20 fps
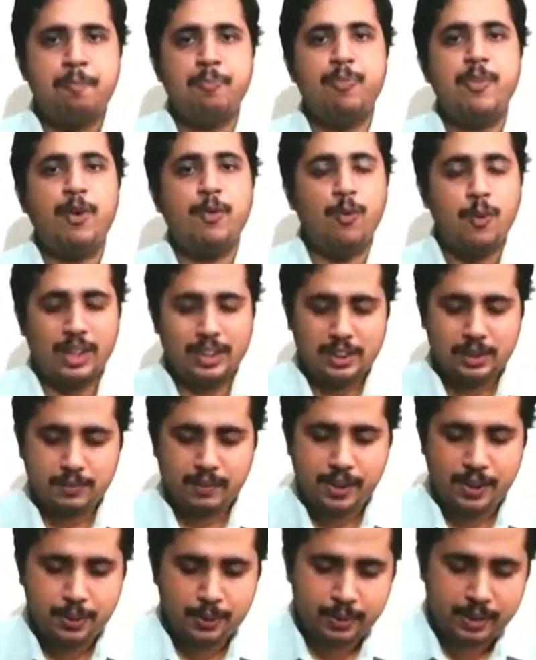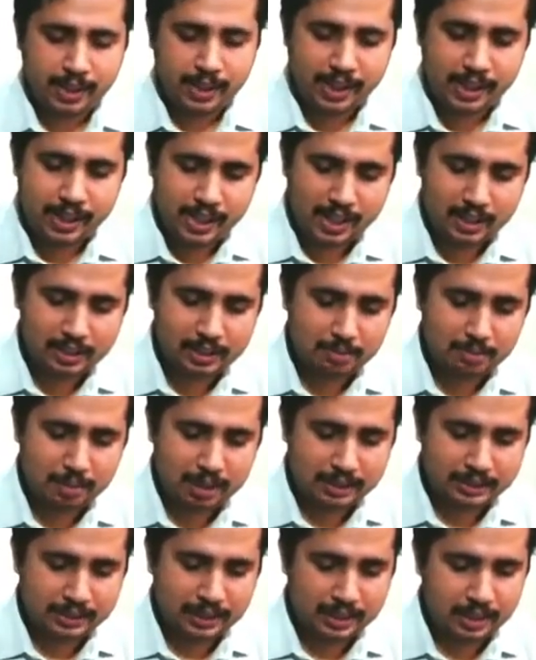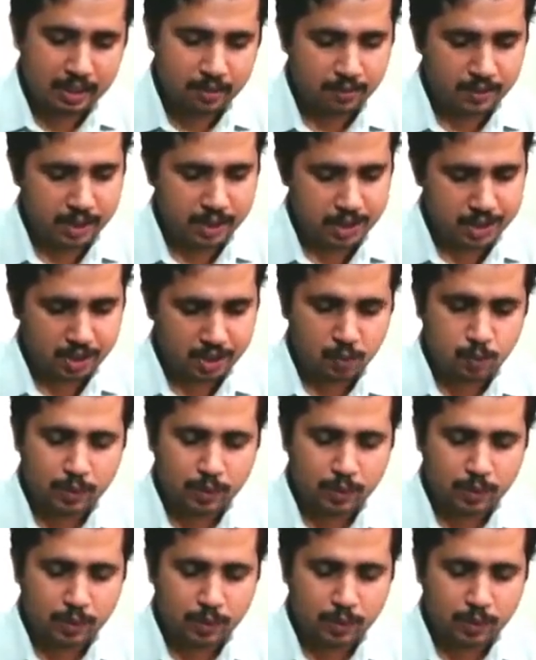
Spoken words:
Now, once we know the intangible asset definition,